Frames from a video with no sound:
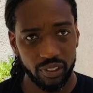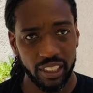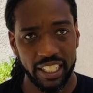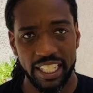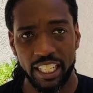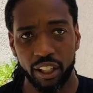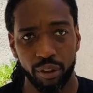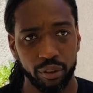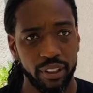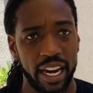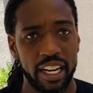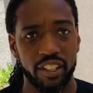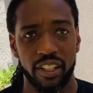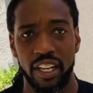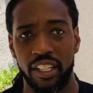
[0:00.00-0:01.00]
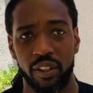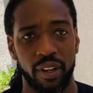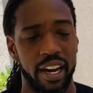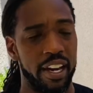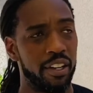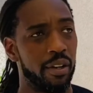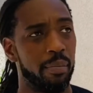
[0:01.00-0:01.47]
he creates in your
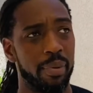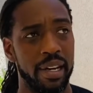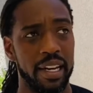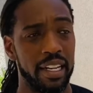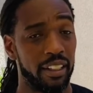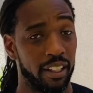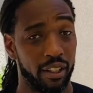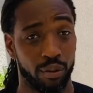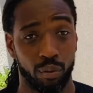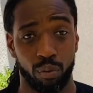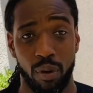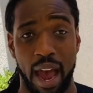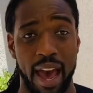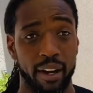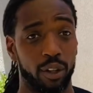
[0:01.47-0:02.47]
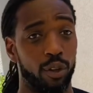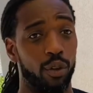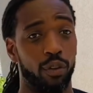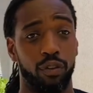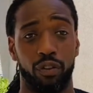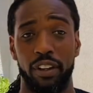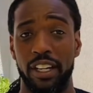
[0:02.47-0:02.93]
inner being this radical
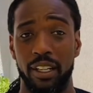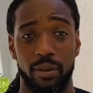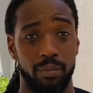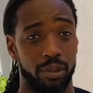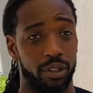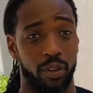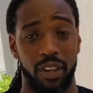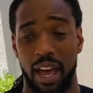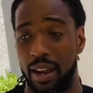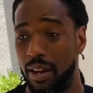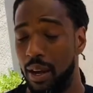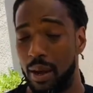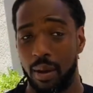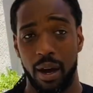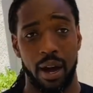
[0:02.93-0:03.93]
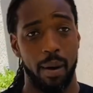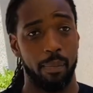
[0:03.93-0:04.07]
freedom so that uh,